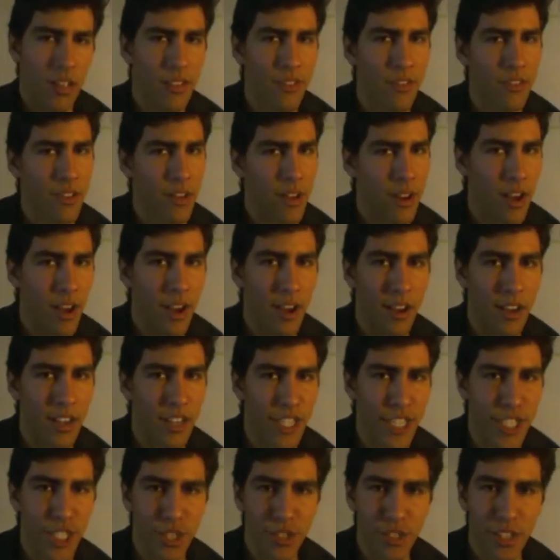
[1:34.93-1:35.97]
Then I
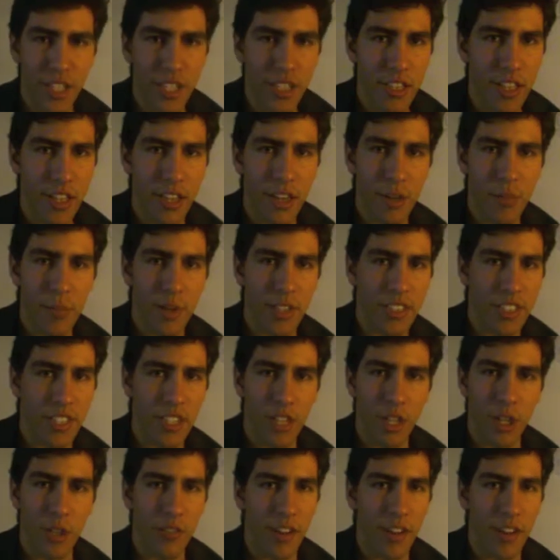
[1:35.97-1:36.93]
should declare myself